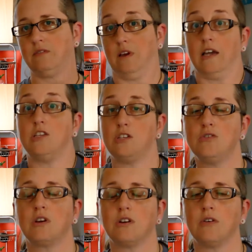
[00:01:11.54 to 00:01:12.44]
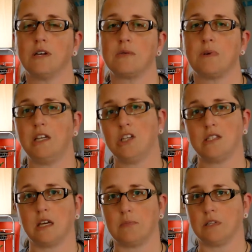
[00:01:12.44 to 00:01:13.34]
I just use her recipe just
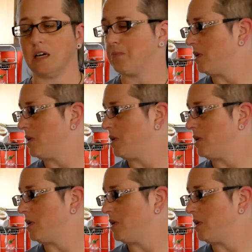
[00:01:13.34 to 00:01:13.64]
doubled up.